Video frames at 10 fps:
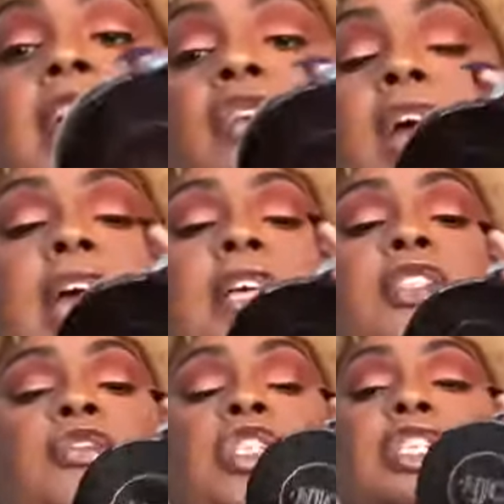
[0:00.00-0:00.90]
Okay,
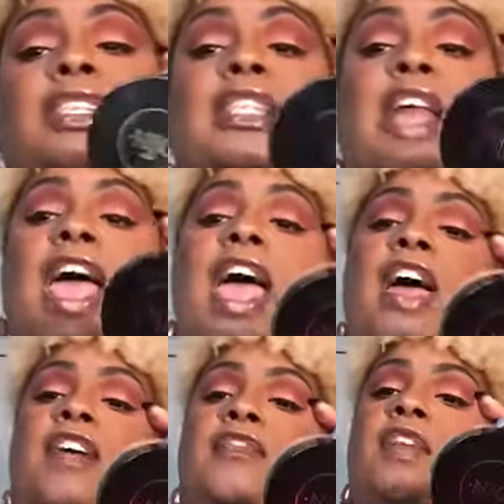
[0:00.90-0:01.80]
so she doesn't
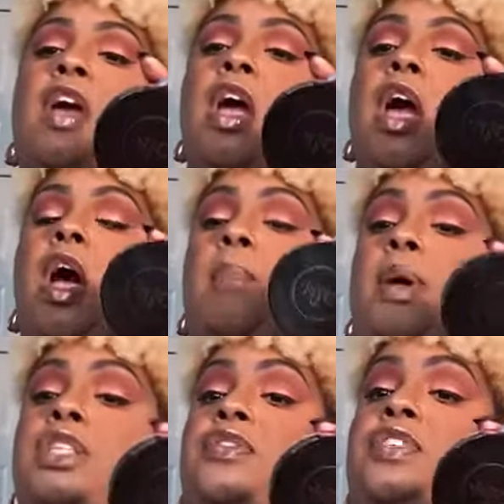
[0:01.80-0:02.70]
have a
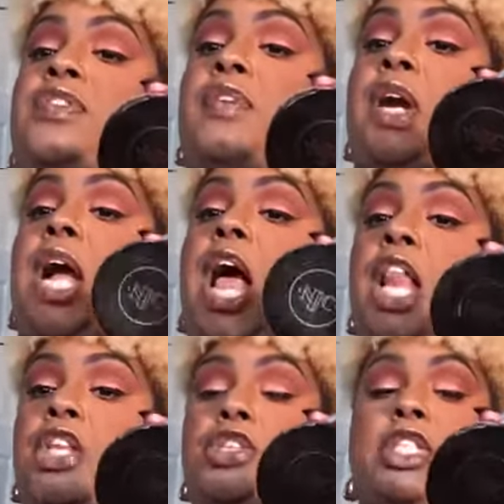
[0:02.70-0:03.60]
bunch of different
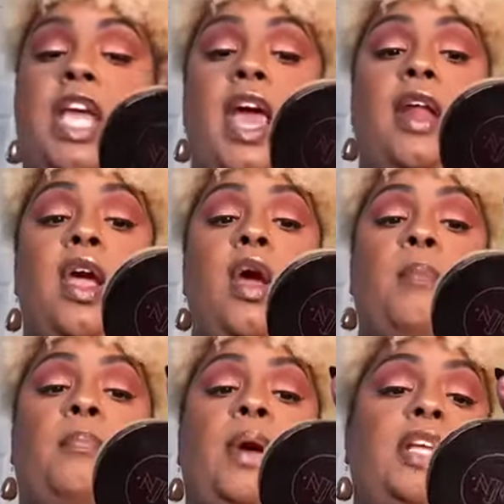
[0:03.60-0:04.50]
colors yet,
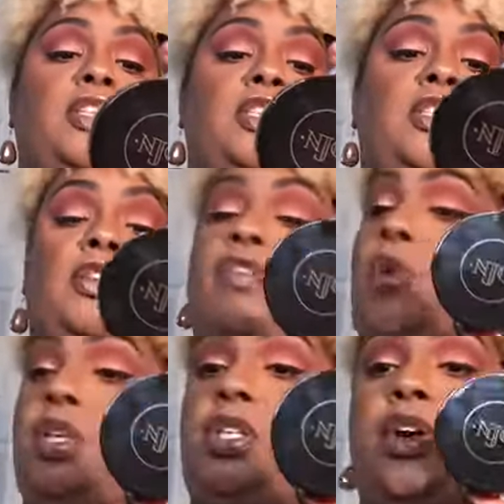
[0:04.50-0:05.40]
but of
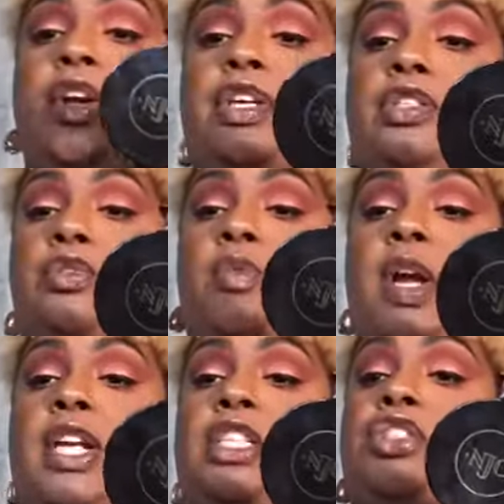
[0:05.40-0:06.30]
course her initial
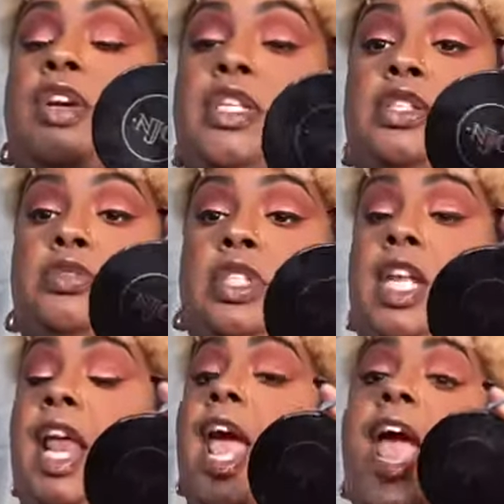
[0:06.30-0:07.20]
one is
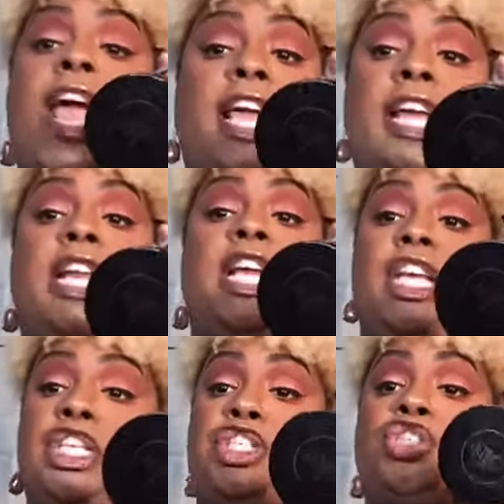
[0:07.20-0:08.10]
translucent. It
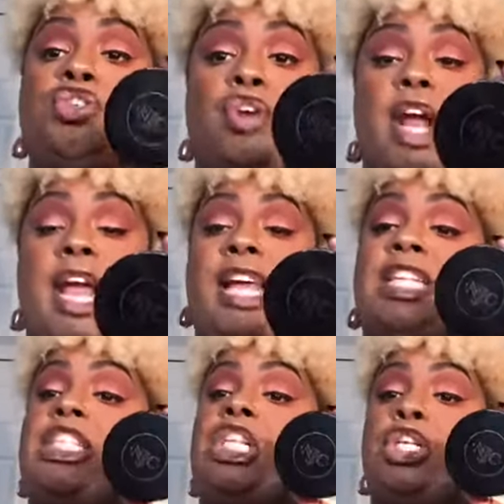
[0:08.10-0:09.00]
is
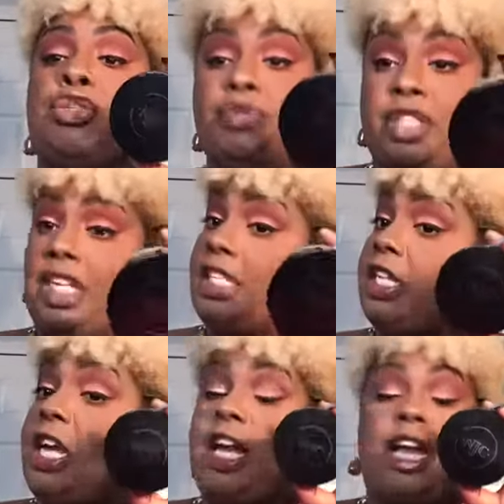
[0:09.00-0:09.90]
translucent.
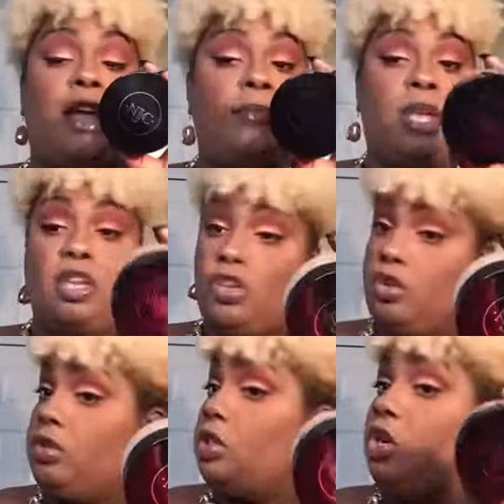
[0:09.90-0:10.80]
It can be
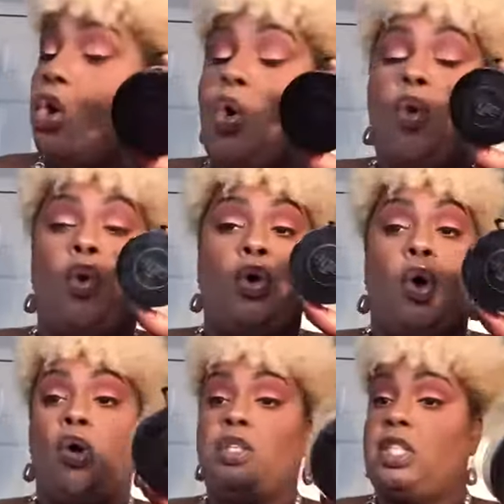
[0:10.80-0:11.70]
used on
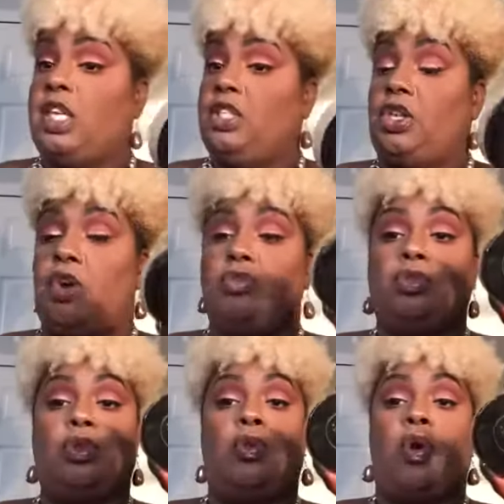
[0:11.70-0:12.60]
all skin
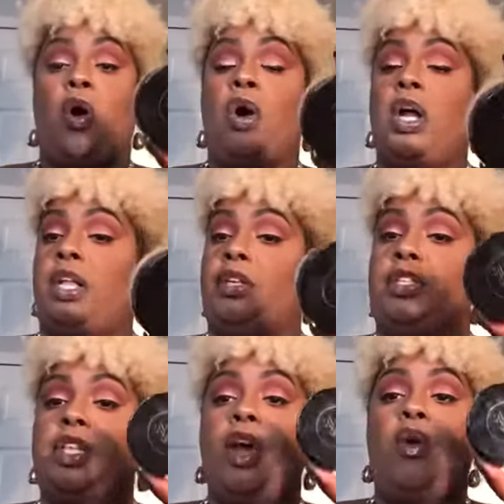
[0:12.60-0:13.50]
tones, on all
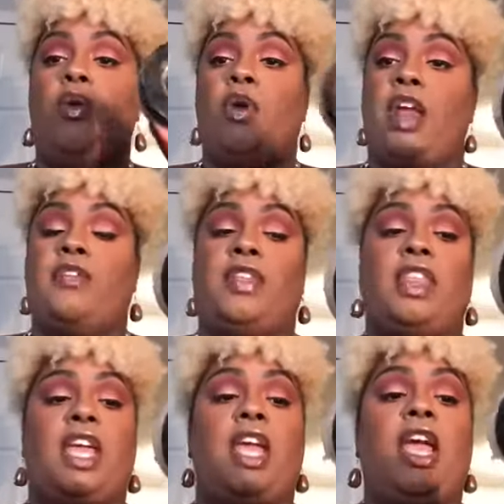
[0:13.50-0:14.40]
colors, on
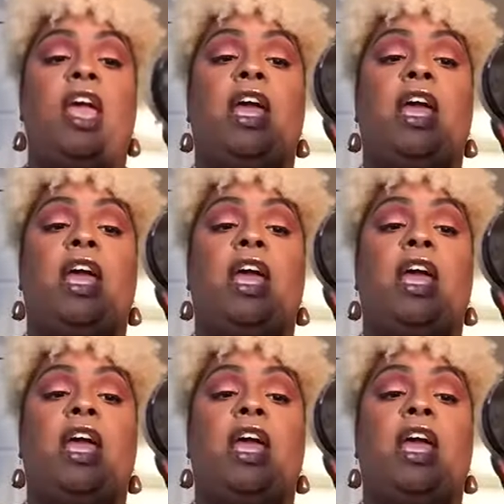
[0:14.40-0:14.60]
everything.